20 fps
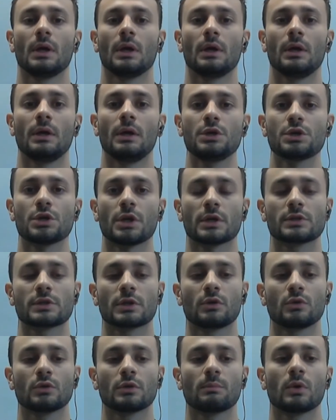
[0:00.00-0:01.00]
Each
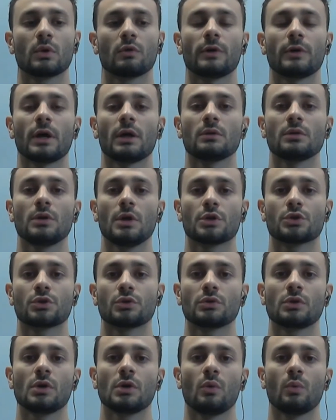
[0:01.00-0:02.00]
executable file
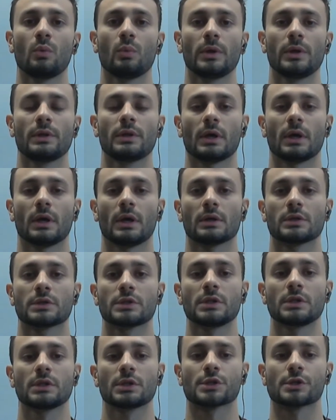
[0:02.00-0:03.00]
should go with a
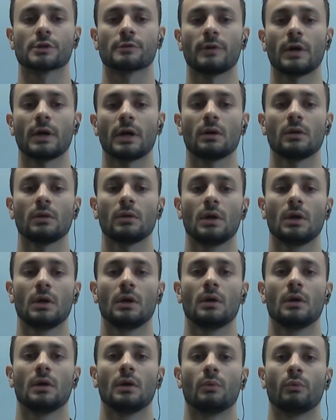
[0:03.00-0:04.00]
signature file
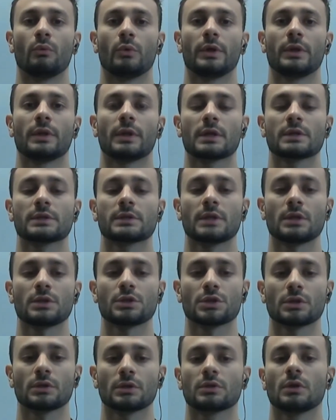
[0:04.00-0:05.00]
with
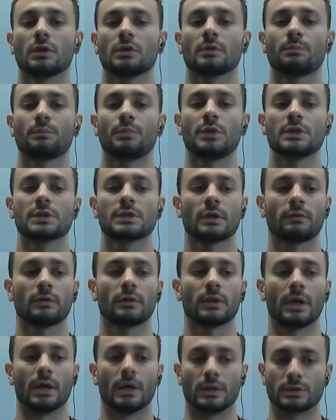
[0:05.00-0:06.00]
extension
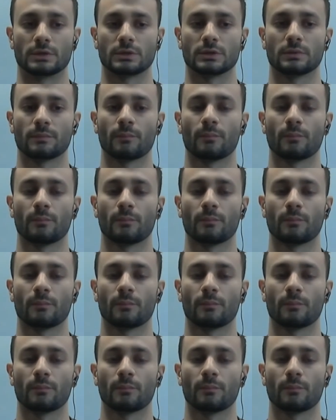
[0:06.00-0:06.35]
.p7s.